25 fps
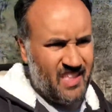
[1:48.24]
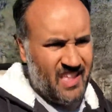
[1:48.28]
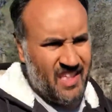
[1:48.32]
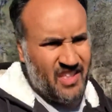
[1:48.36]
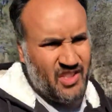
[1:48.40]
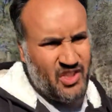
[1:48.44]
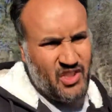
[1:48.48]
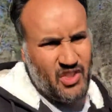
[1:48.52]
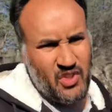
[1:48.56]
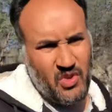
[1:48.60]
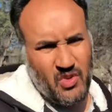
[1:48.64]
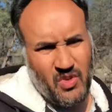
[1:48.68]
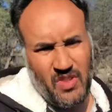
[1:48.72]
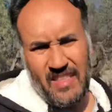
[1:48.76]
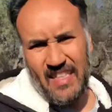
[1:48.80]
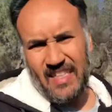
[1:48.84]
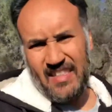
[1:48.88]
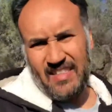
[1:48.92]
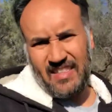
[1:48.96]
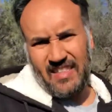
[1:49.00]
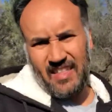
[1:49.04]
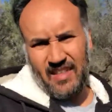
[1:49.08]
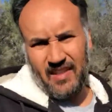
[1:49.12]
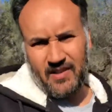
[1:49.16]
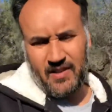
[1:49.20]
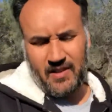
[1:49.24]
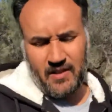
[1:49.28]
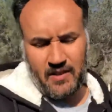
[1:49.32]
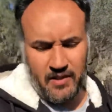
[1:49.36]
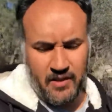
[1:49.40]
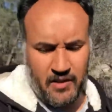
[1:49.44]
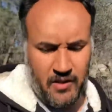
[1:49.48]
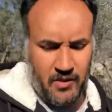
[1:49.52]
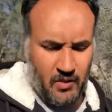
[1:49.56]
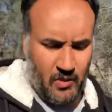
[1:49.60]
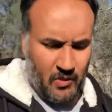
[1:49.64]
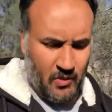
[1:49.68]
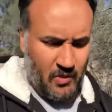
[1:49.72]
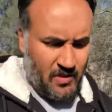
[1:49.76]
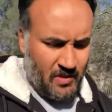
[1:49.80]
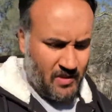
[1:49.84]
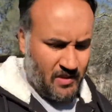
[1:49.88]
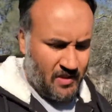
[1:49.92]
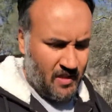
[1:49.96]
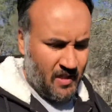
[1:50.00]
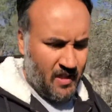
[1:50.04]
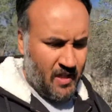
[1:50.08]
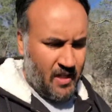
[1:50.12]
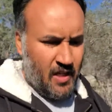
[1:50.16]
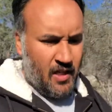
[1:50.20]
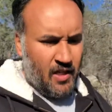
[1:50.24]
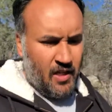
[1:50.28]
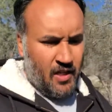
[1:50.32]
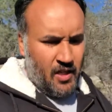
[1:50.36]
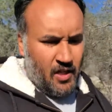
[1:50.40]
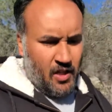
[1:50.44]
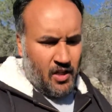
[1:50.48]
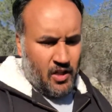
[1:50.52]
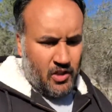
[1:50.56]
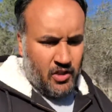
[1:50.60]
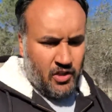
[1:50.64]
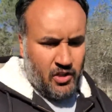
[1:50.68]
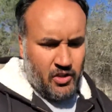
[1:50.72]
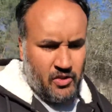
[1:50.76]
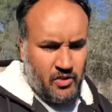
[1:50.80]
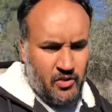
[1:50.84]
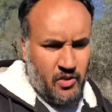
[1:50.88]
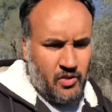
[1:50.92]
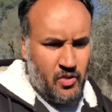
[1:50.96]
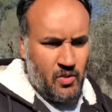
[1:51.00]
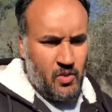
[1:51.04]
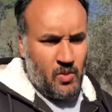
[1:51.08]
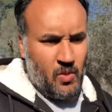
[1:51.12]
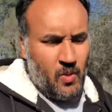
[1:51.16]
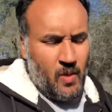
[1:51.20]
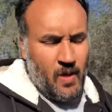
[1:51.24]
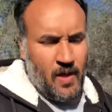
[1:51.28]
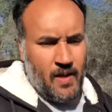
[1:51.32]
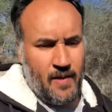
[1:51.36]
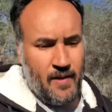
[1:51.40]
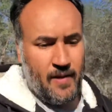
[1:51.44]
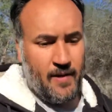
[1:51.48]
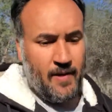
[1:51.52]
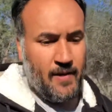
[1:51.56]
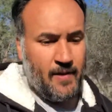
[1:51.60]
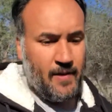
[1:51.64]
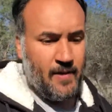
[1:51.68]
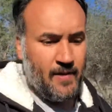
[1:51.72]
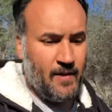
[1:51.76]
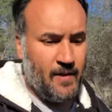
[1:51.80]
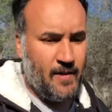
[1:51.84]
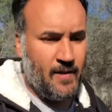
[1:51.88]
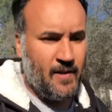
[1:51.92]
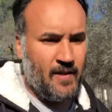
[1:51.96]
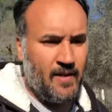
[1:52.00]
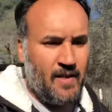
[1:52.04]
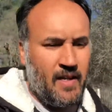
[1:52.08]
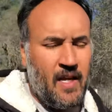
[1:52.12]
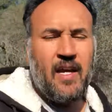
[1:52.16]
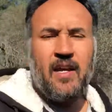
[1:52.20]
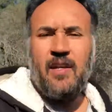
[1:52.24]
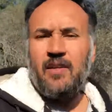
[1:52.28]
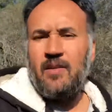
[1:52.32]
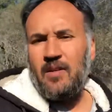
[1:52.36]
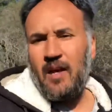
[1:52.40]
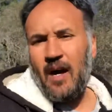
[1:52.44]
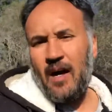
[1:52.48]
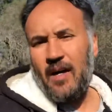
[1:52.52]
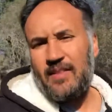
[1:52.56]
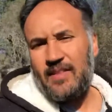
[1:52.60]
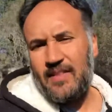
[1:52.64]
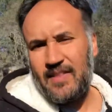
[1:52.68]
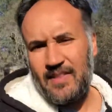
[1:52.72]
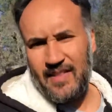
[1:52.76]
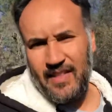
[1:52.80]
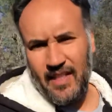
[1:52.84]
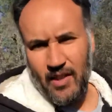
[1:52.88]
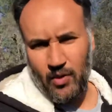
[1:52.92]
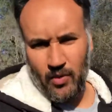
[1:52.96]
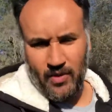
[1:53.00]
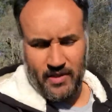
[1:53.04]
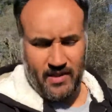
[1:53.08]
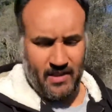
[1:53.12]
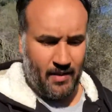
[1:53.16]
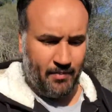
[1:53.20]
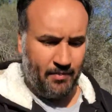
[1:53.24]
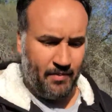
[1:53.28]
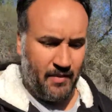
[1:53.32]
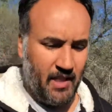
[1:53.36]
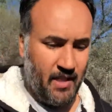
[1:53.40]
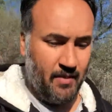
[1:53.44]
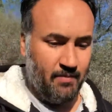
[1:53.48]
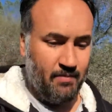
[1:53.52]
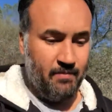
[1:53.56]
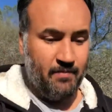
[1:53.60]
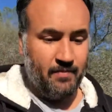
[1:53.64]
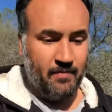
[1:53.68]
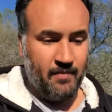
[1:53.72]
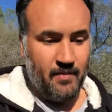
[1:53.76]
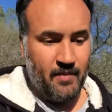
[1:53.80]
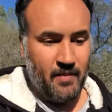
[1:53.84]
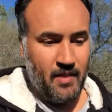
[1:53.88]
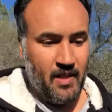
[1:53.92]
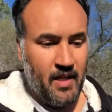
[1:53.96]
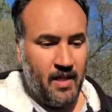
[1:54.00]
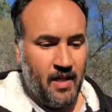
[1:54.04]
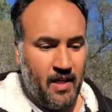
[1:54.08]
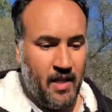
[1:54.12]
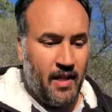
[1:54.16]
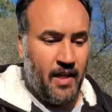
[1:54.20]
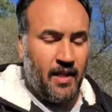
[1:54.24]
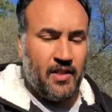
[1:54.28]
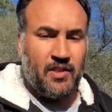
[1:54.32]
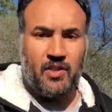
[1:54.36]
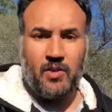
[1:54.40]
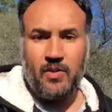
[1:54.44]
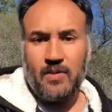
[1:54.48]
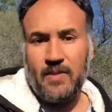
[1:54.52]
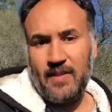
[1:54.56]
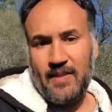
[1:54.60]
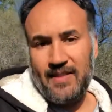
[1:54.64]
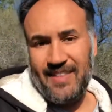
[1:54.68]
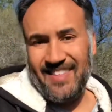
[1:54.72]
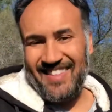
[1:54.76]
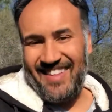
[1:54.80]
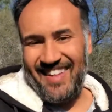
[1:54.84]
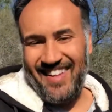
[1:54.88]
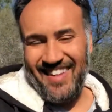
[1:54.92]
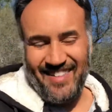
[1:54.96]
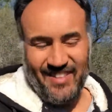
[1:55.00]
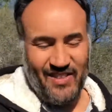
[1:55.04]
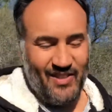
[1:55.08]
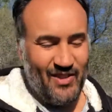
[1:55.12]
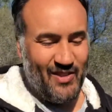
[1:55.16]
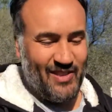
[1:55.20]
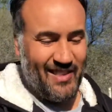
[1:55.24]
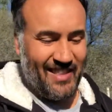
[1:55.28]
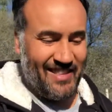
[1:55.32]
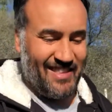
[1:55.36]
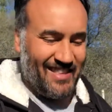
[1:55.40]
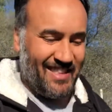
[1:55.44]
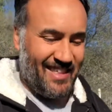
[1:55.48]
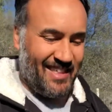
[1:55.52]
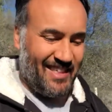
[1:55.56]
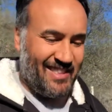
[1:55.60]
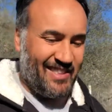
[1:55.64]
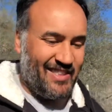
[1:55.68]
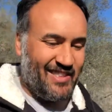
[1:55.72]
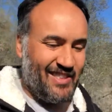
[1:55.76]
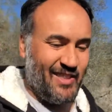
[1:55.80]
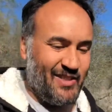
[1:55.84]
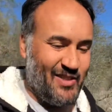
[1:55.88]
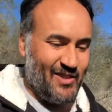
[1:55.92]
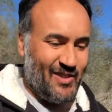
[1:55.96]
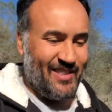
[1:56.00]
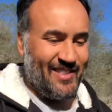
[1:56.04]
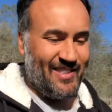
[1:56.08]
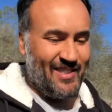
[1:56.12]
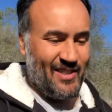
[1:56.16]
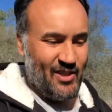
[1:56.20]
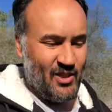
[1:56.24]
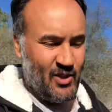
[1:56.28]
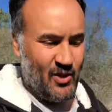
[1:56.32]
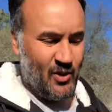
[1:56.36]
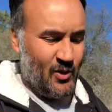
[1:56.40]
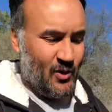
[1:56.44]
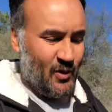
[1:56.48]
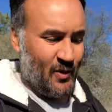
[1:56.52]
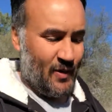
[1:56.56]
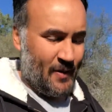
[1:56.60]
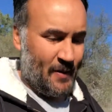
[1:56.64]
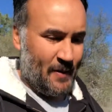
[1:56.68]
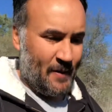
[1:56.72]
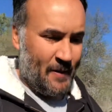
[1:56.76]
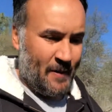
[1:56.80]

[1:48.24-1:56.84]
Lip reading: It's used as an excuse to not stick with something. It's used as an excuse to